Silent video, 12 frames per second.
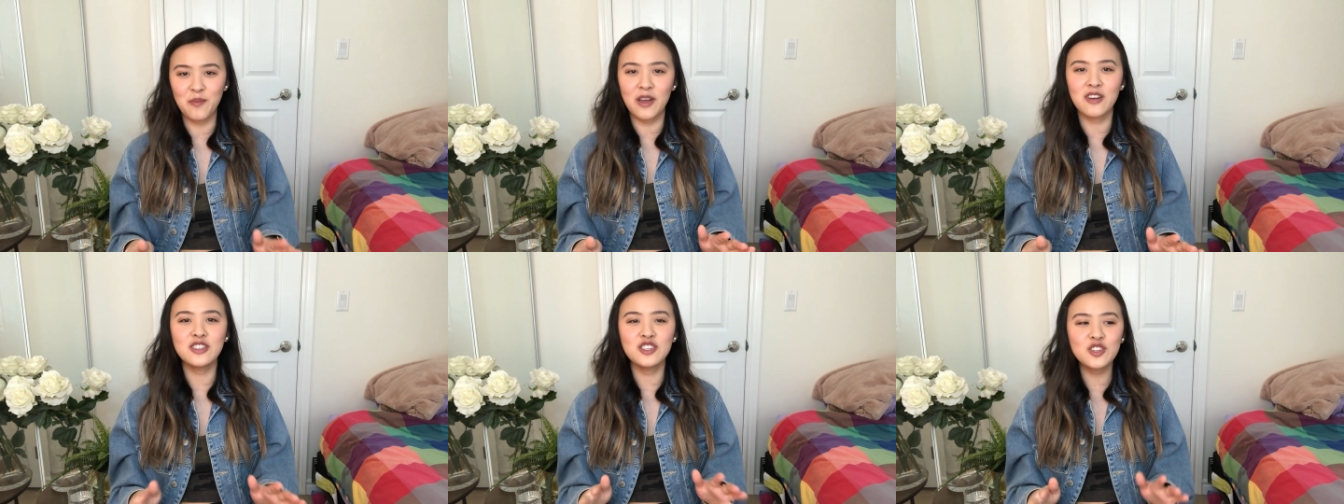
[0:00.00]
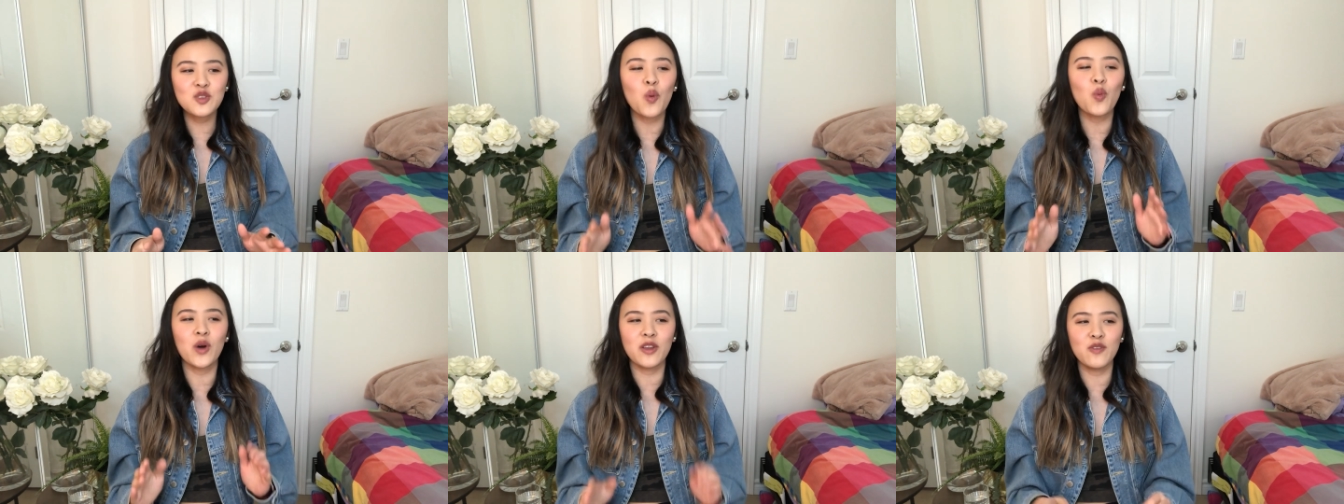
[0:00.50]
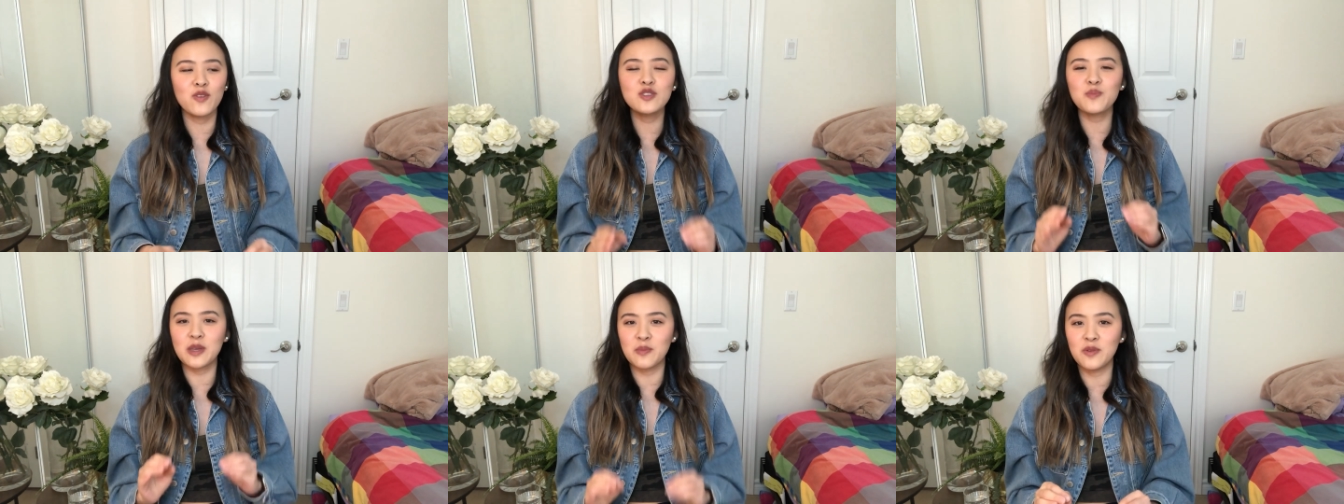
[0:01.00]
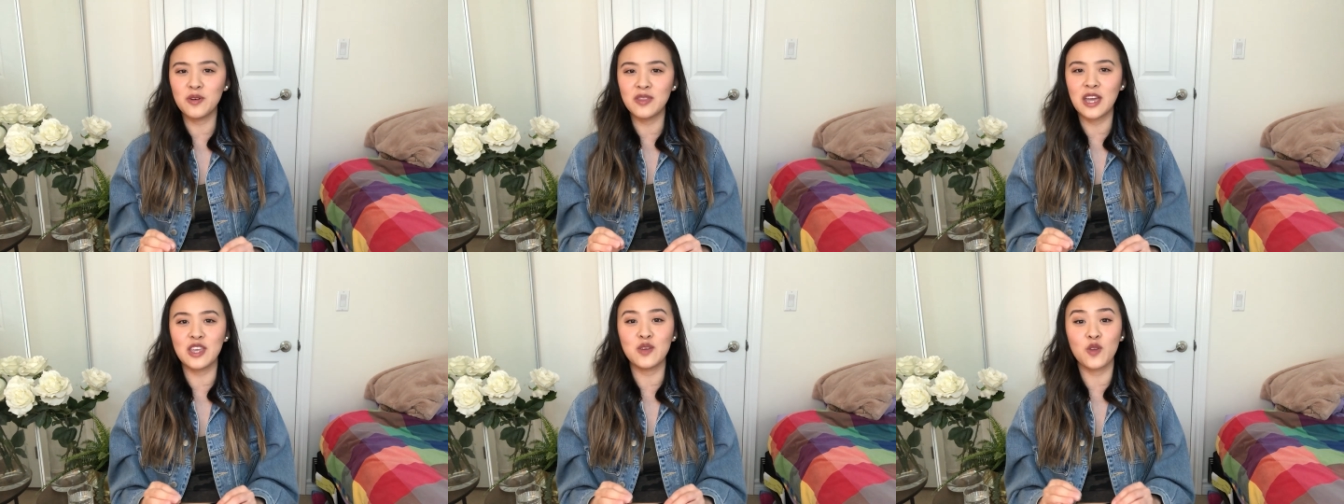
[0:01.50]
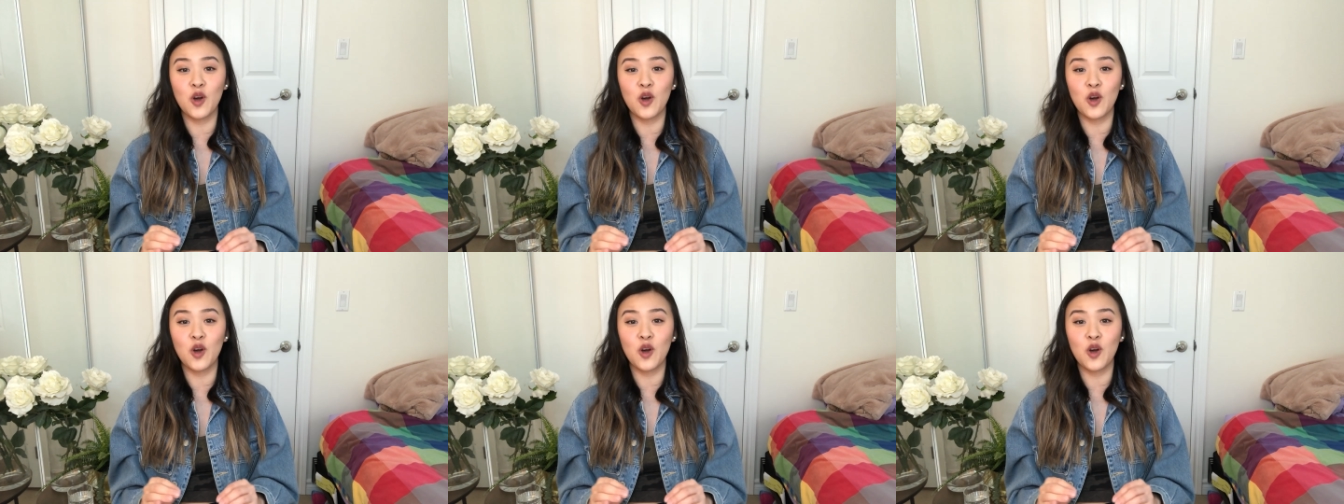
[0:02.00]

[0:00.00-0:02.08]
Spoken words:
Bear is just one of those people that